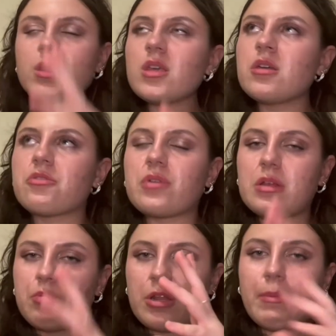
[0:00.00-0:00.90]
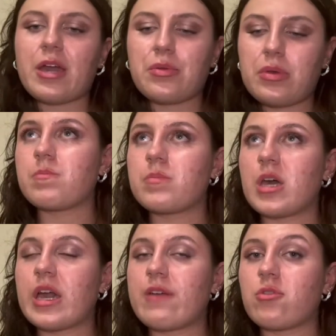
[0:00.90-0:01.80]
and the really pretty packaging.
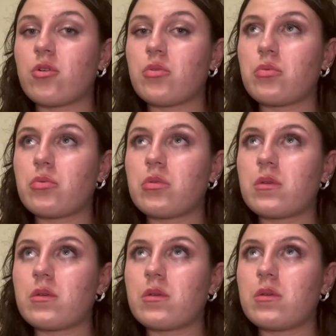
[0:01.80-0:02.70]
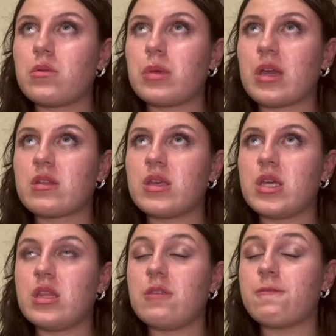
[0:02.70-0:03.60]
I have not checked
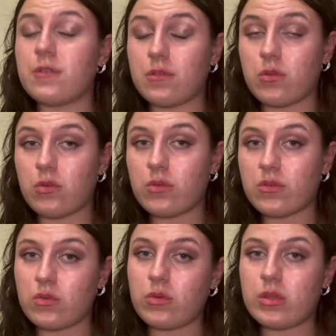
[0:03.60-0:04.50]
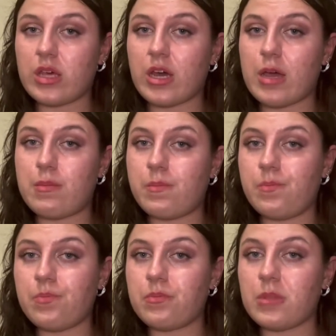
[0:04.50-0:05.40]
in the physical store that I'm
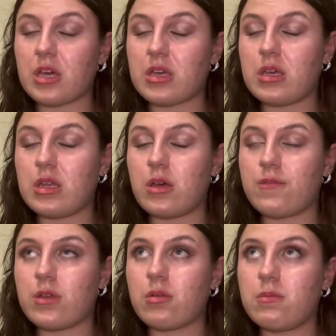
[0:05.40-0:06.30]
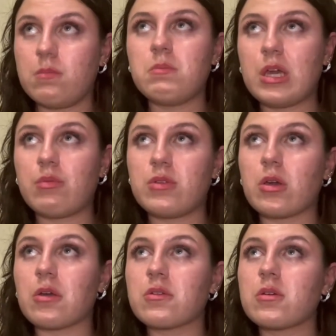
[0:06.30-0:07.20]
lucky enough to be able to
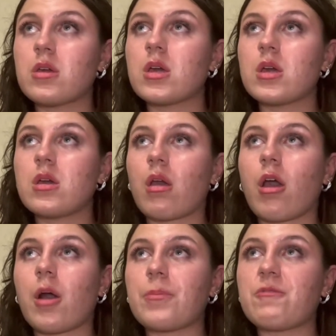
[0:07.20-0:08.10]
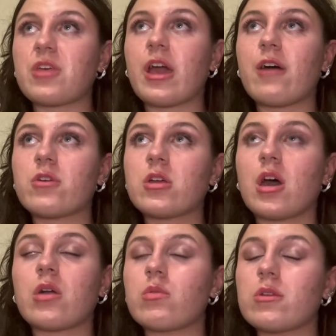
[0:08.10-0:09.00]
go to, um, if they haven't,
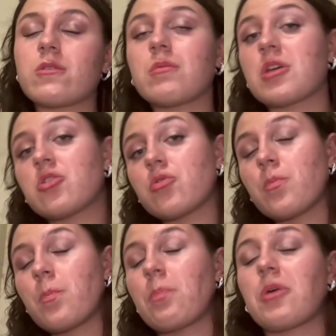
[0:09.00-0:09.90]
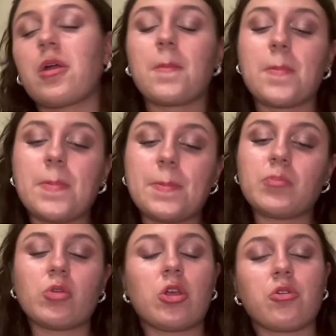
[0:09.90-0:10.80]
I would assume they do, but
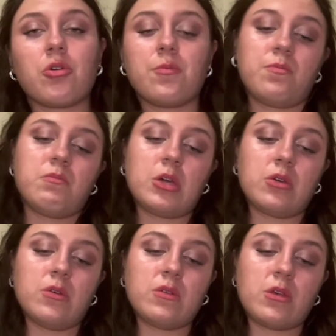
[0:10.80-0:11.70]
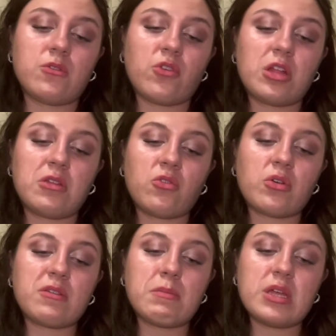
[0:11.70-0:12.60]
we don't know because Australian stock
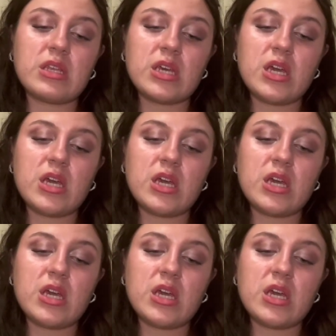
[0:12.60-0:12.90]
is a bit